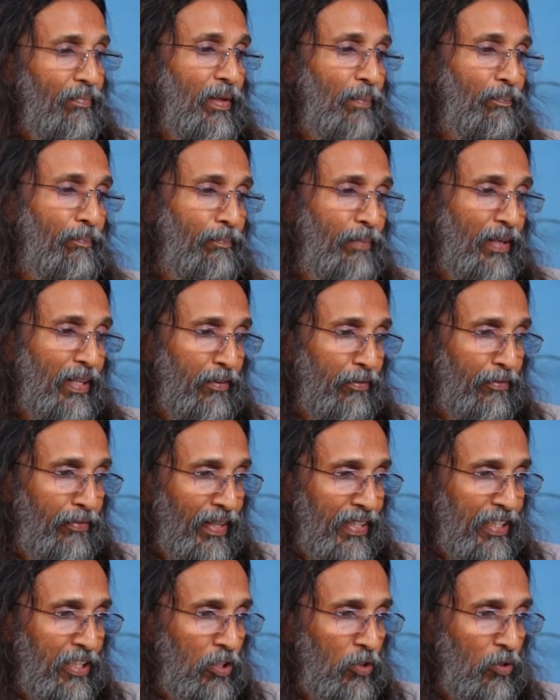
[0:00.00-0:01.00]
The
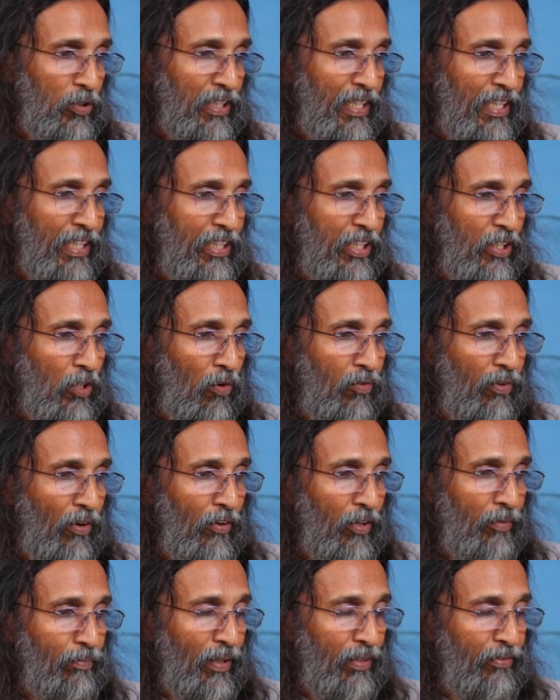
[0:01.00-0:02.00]
perfect utility of
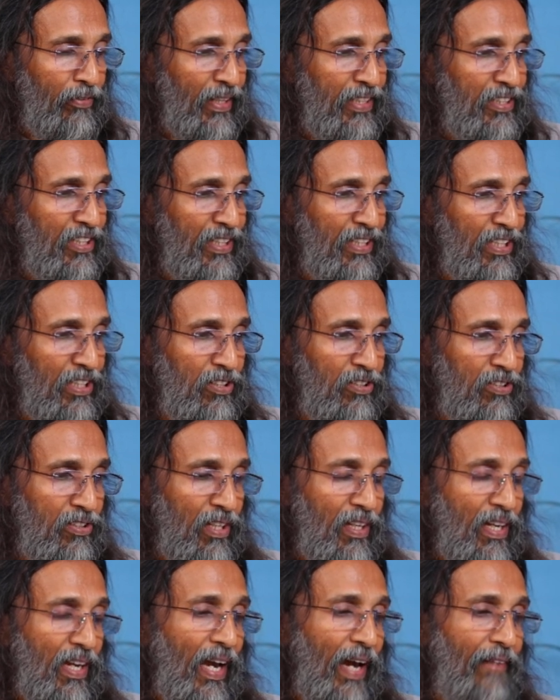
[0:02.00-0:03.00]
our perfection is,